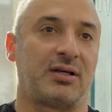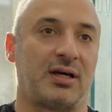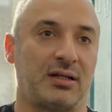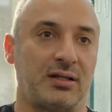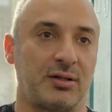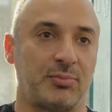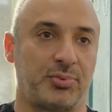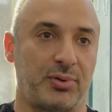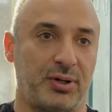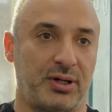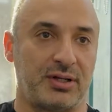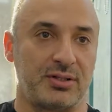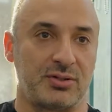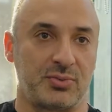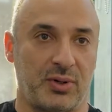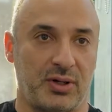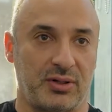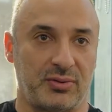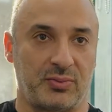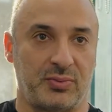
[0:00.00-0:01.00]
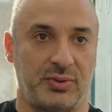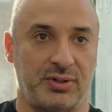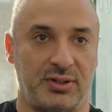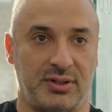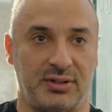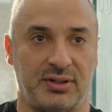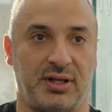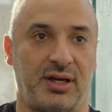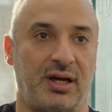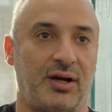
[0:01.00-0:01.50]
coloured brick as well
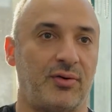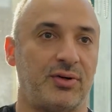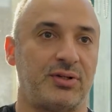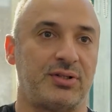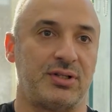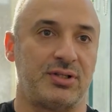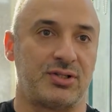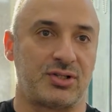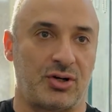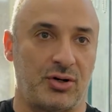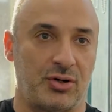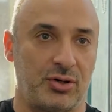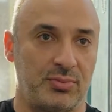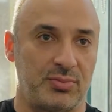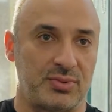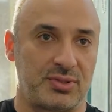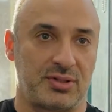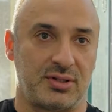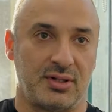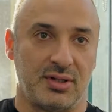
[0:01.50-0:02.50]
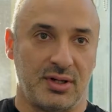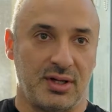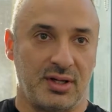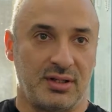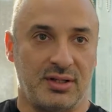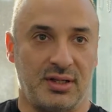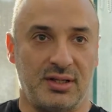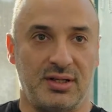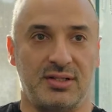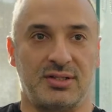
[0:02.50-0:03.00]
within the heritage homes
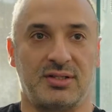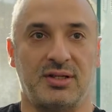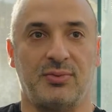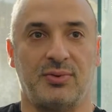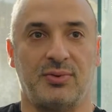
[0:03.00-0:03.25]
that you see